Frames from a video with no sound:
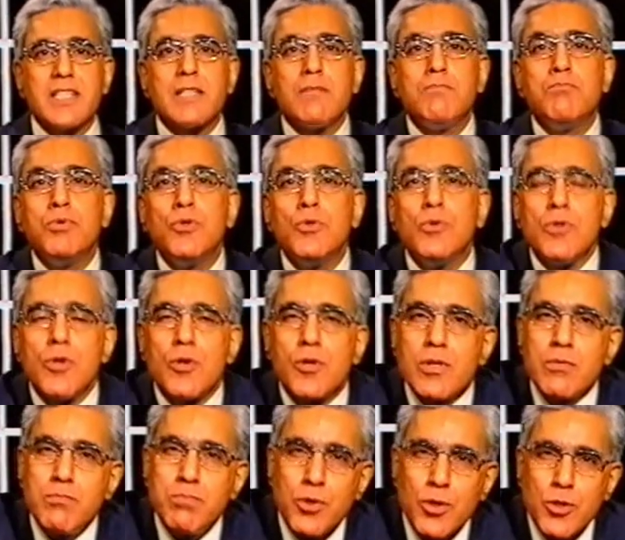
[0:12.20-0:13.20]
it a boon
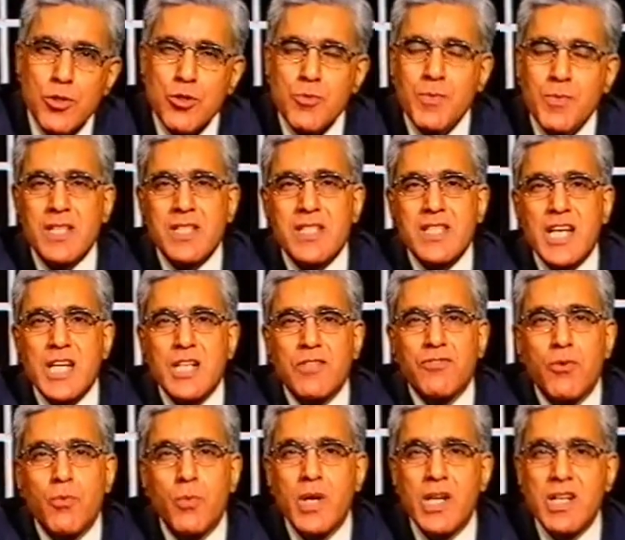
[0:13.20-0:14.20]
or a bore to be the
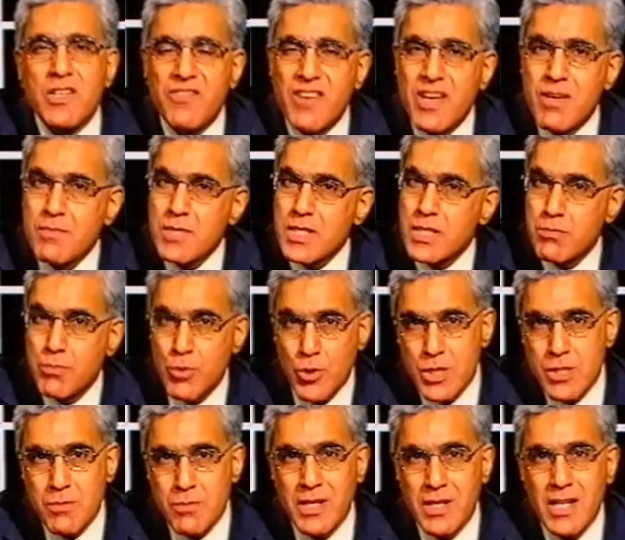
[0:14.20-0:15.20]
son of a world-famous
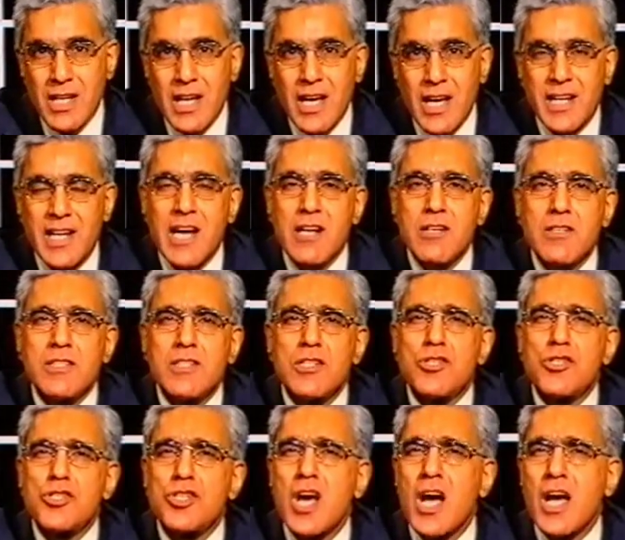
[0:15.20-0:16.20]
sportsman? And how does
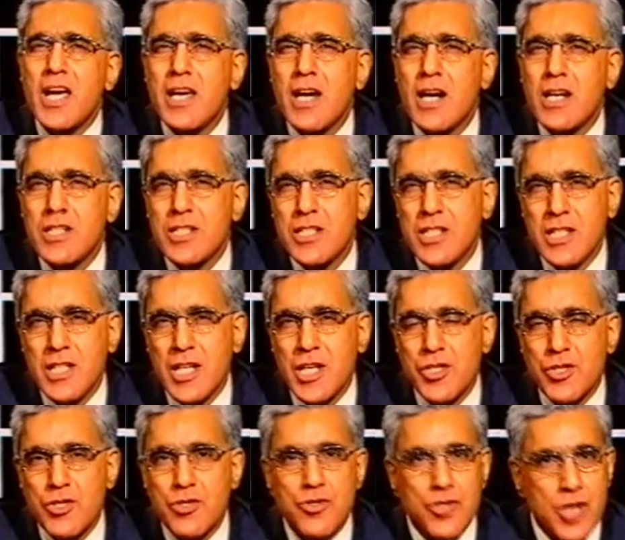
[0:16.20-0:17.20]
the shy young
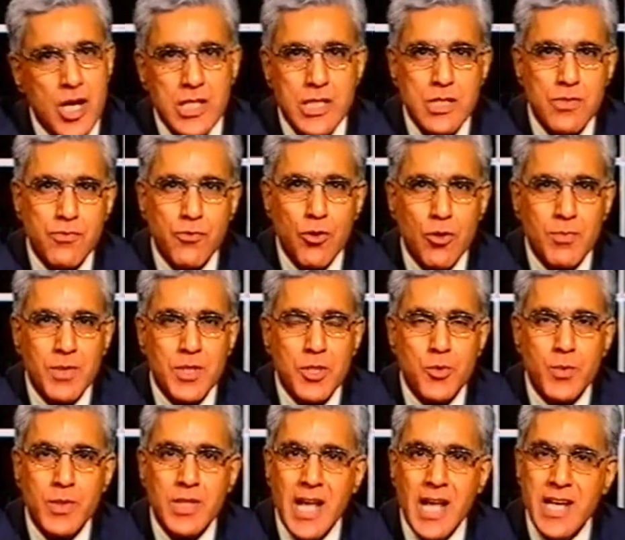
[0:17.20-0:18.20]
teenager transform
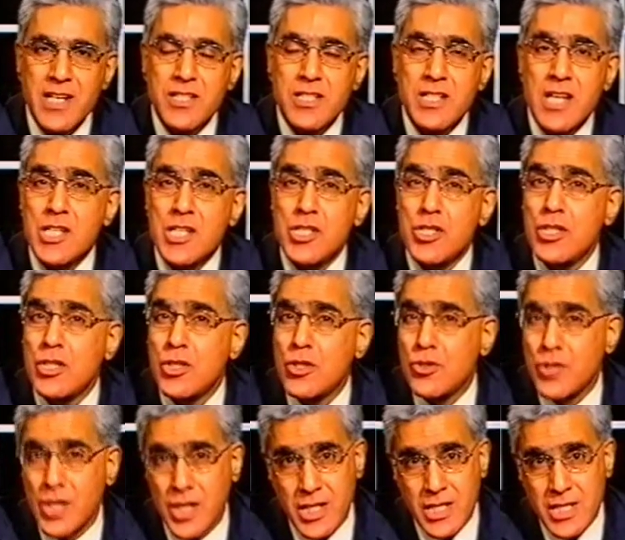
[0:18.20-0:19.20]
into an international
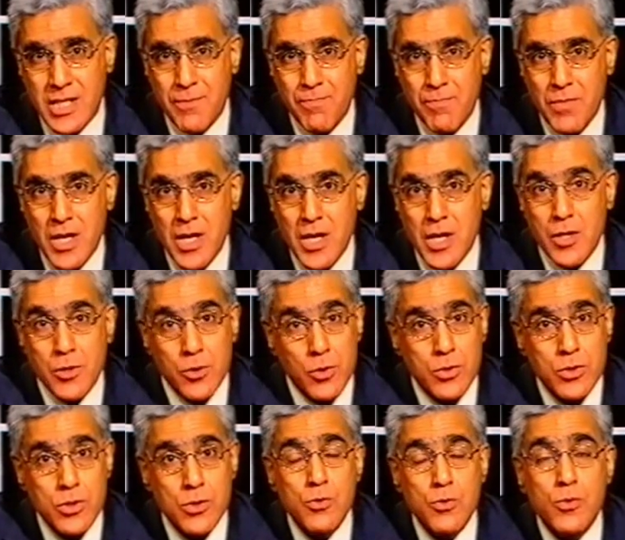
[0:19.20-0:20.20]
cricketer?
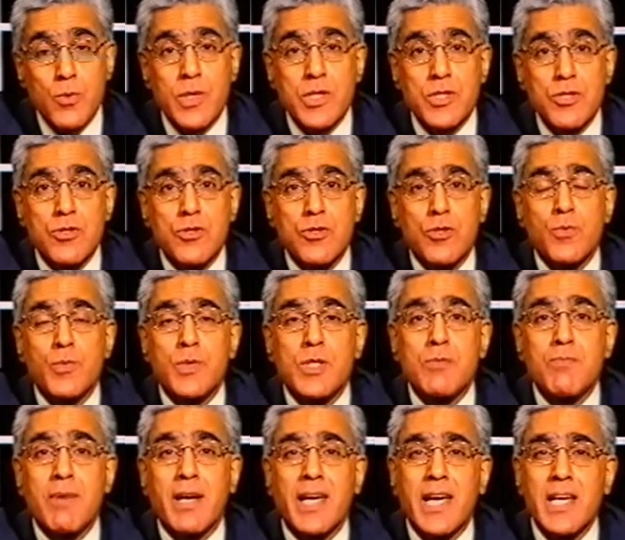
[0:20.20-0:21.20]
Those are two questions on
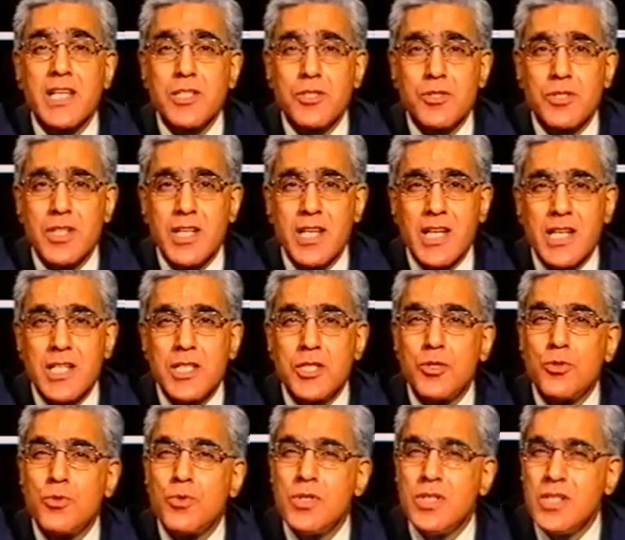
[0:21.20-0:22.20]
which my guest today
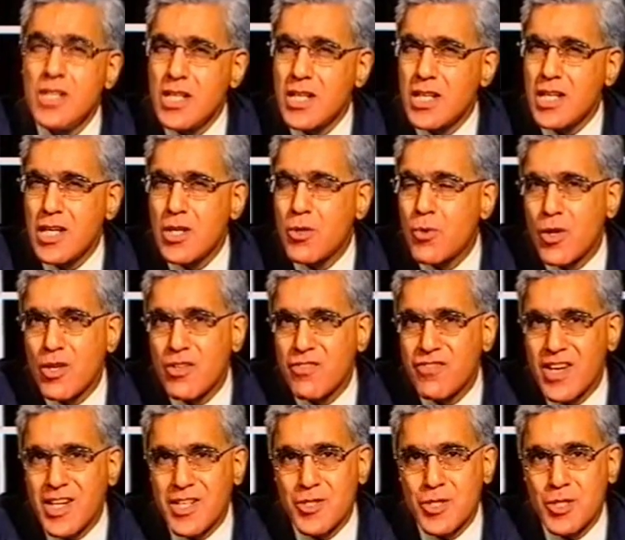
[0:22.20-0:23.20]
is uniquely
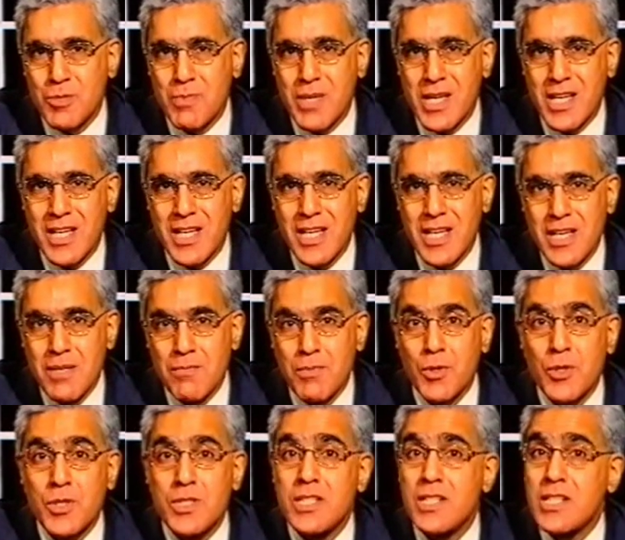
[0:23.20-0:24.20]
qualified to speak
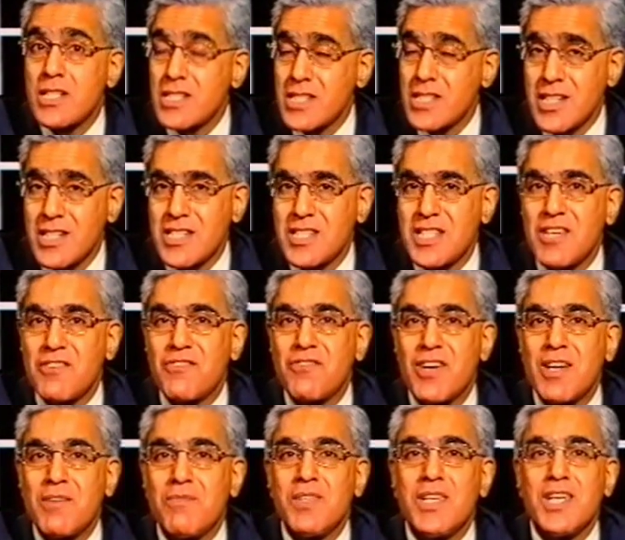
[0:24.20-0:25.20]
because, in a sense, they
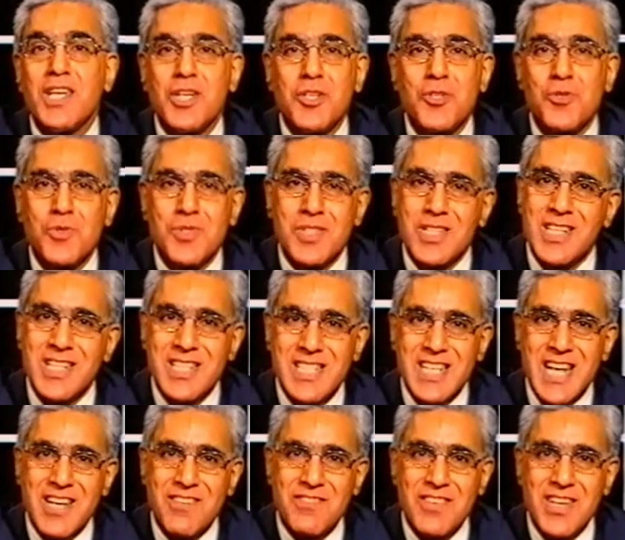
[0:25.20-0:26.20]
frame the issues in
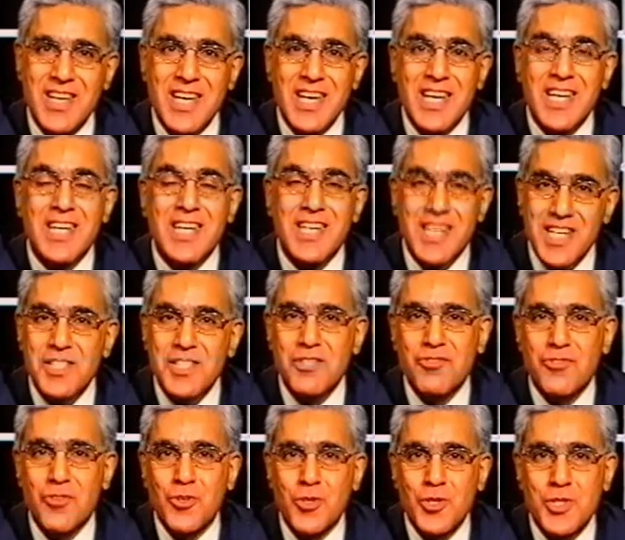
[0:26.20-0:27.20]
his life. He
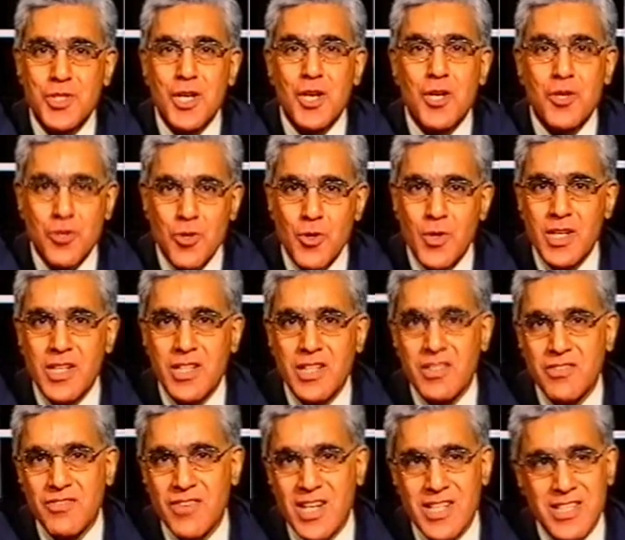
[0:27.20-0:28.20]
is, of course,
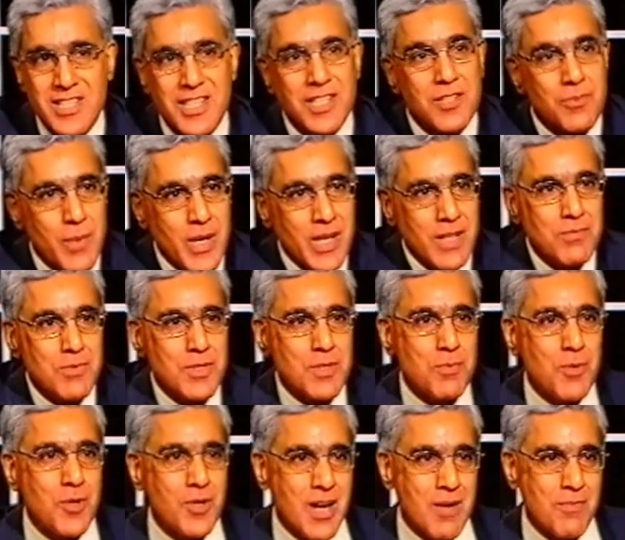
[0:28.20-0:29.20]
Rohan Gavaskar. Welcome
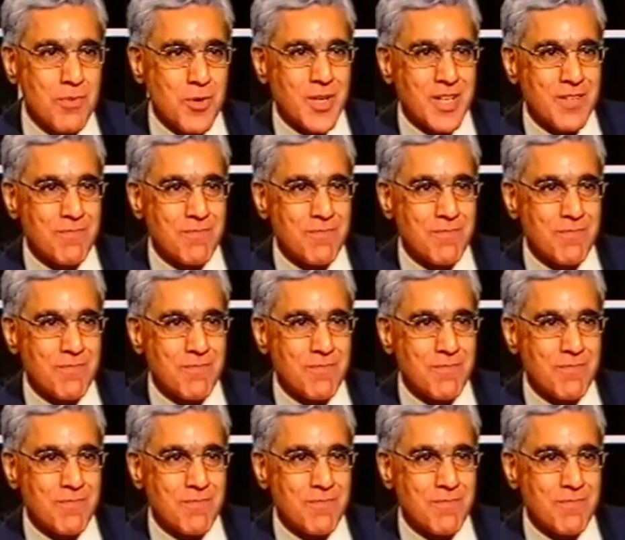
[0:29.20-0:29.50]
to the program,